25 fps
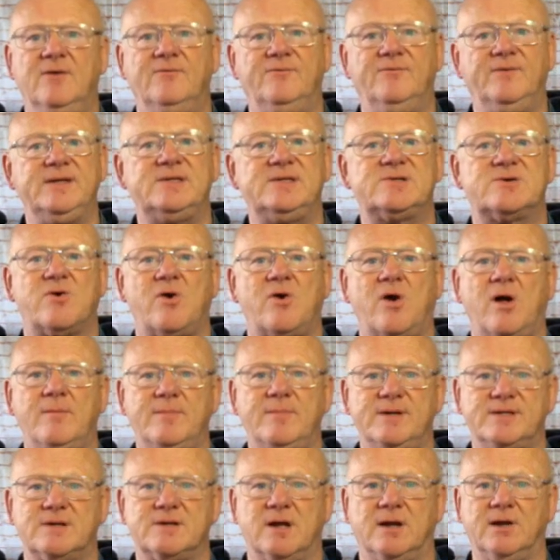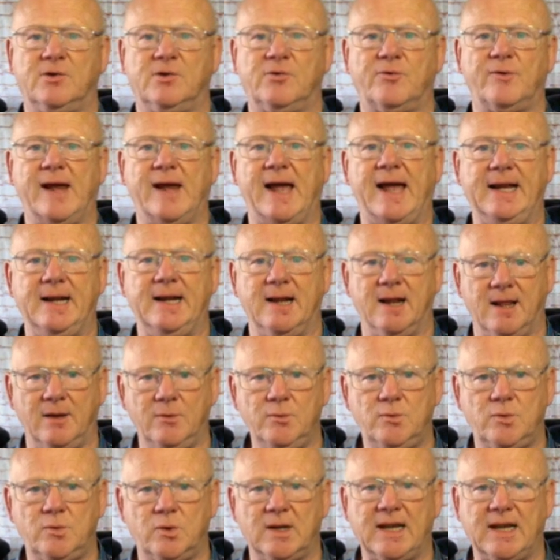VidScribe is going to create
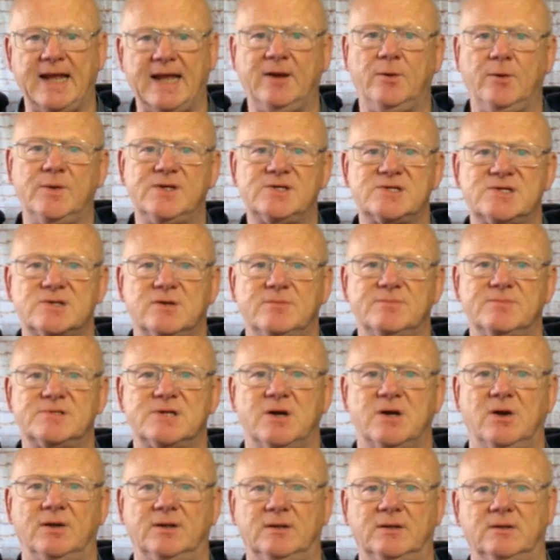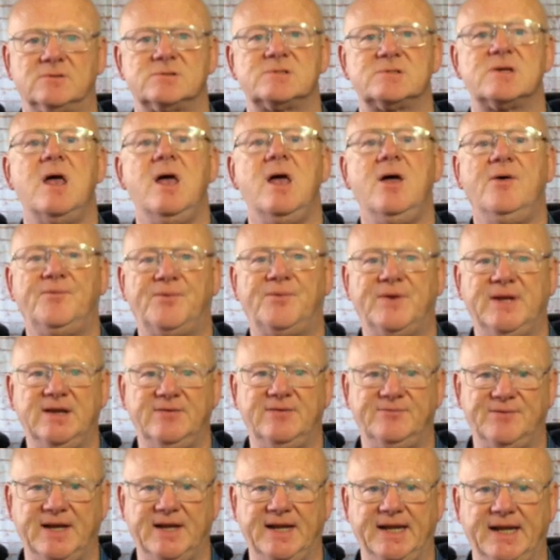local language subtitles for your
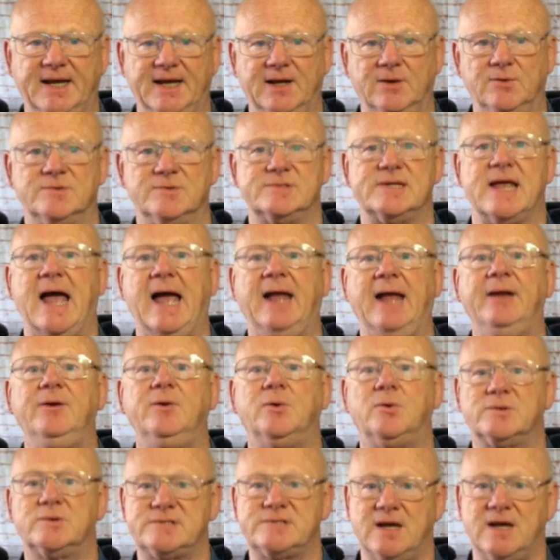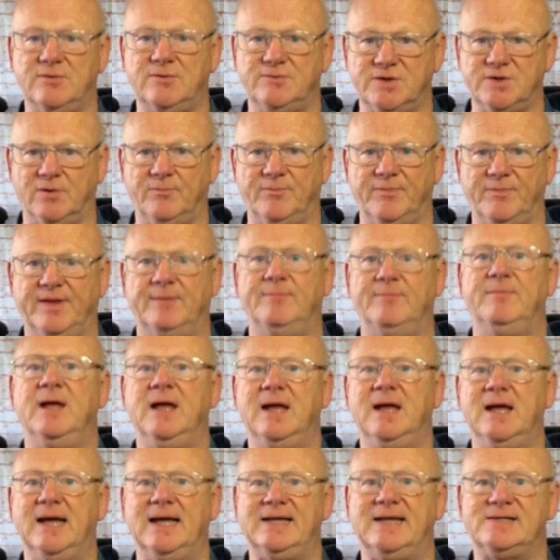videos and auto-dub them
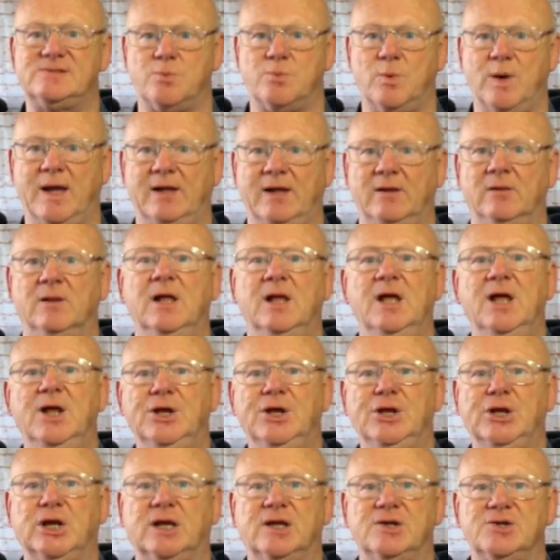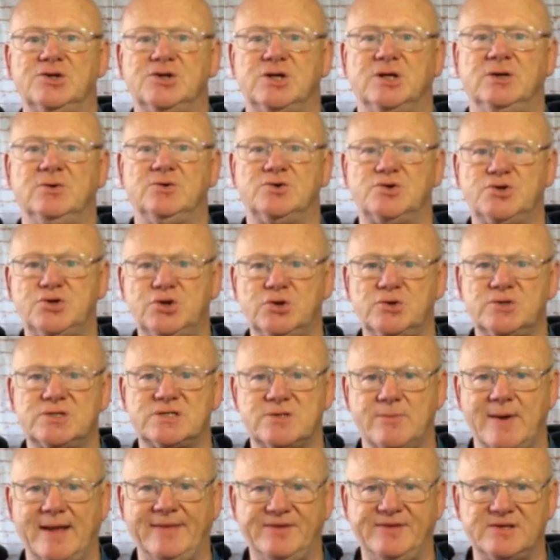as well. You can choose just
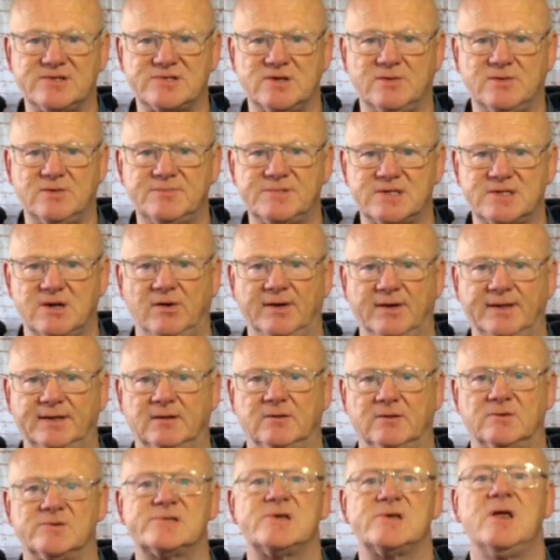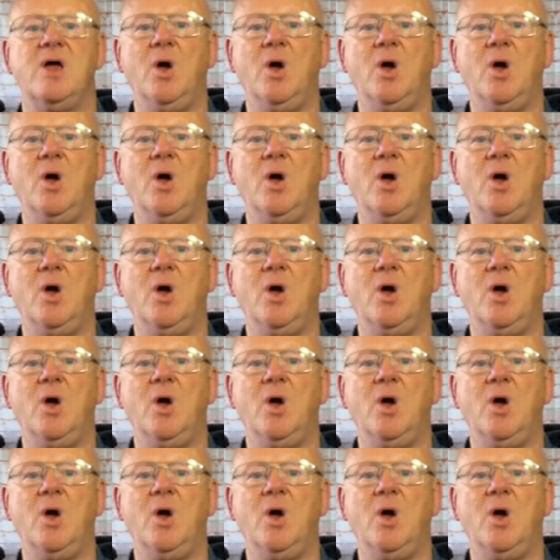to add the subtitles